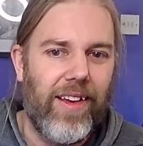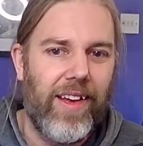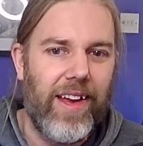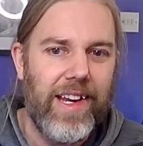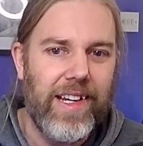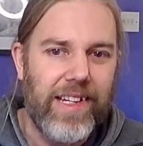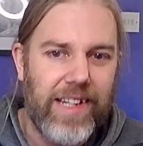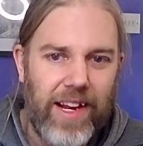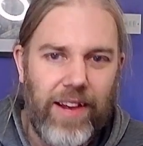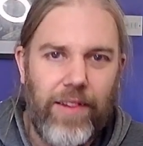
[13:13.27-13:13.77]

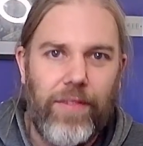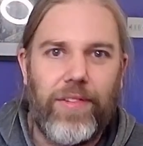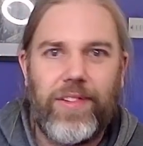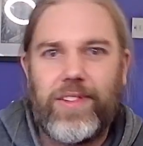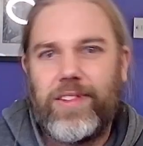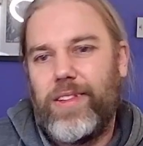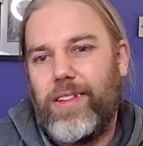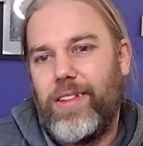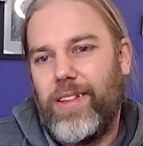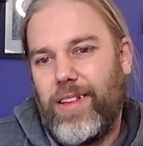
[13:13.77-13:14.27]
it
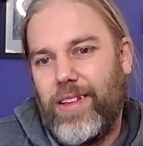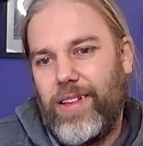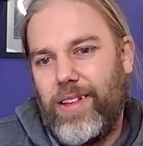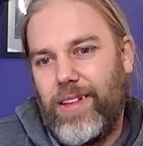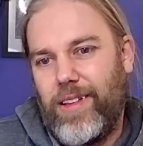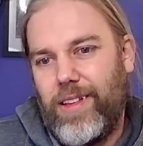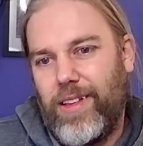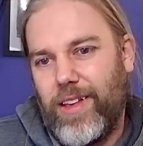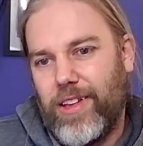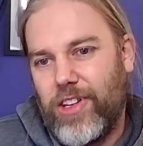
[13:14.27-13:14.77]
gives
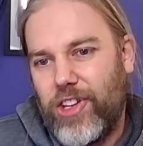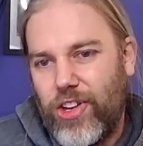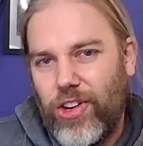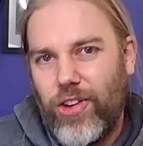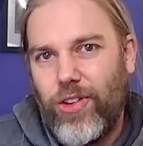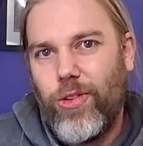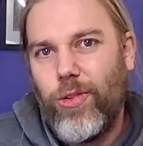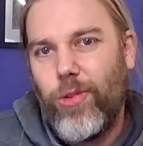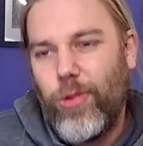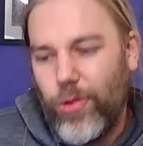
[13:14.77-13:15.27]
a
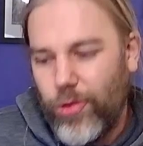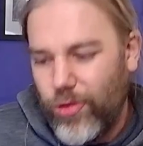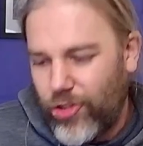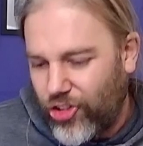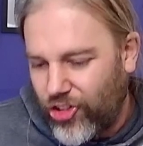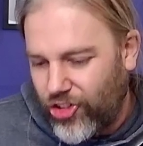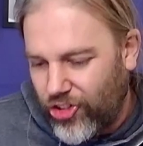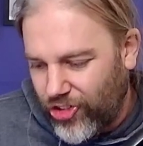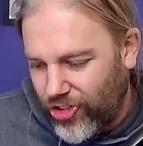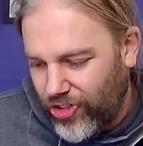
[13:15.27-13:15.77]

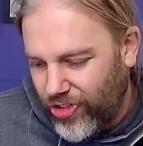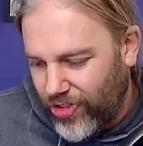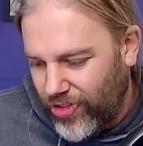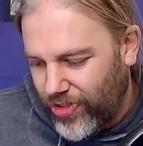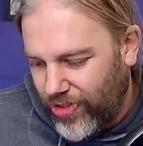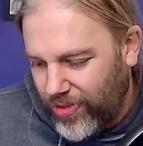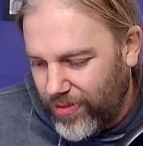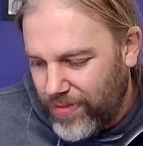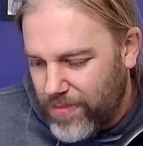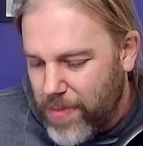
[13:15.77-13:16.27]
huge
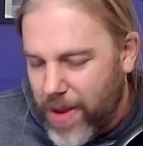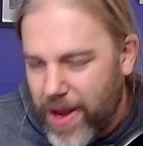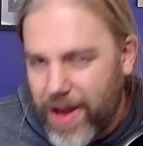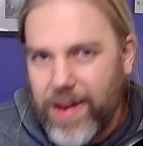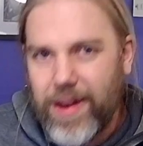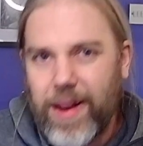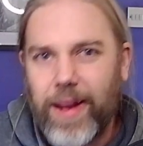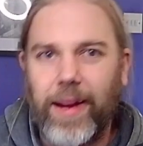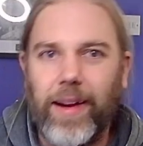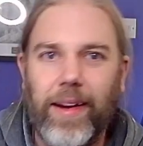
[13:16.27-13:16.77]

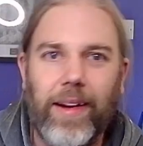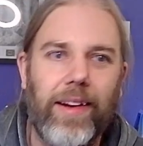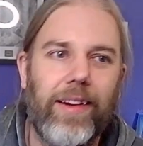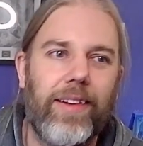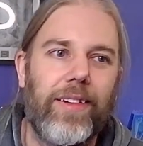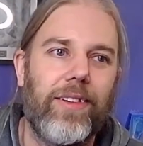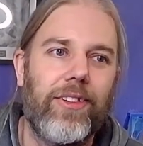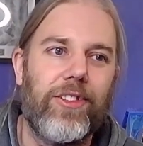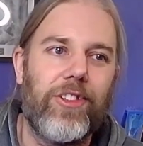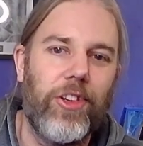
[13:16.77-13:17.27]
meaning
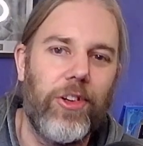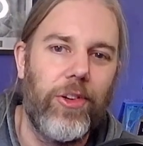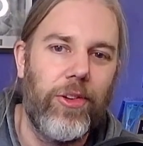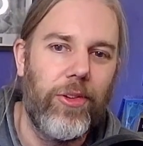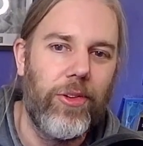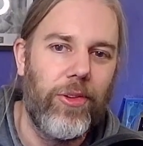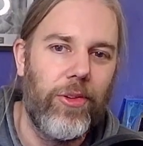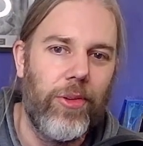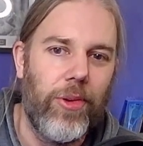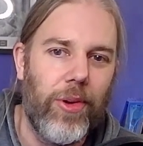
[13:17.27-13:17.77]

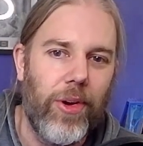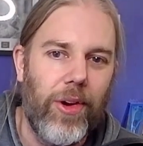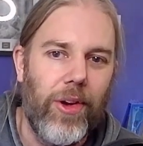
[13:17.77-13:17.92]
to